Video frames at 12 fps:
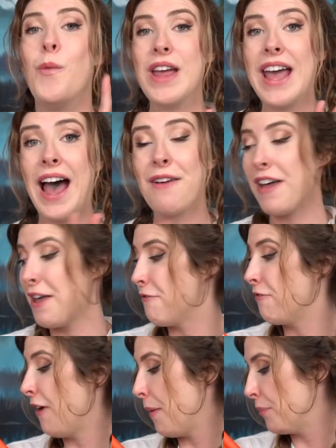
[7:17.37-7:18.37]
We have a
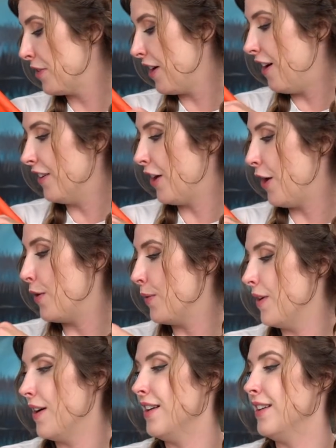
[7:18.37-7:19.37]

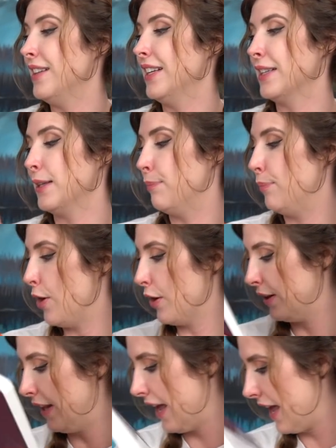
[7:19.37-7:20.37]
Fabriano little booklet